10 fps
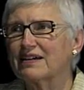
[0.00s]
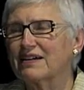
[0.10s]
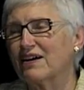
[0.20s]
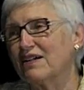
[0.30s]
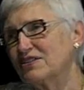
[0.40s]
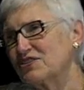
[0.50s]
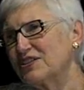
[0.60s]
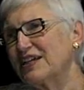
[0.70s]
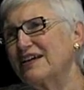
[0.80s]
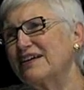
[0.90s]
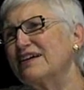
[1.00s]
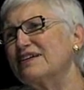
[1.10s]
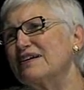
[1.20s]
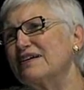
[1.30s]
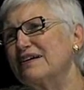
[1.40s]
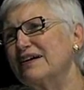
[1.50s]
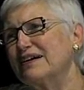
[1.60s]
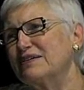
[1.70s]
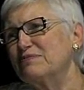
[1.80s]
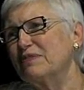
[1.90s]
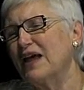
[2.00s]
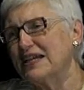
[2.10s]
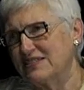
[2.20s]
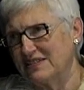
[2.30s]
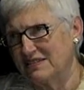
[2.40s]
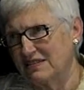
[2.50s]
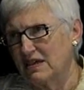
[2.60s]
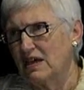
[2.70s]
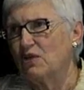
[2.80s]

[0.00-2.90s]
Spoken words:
college to get a license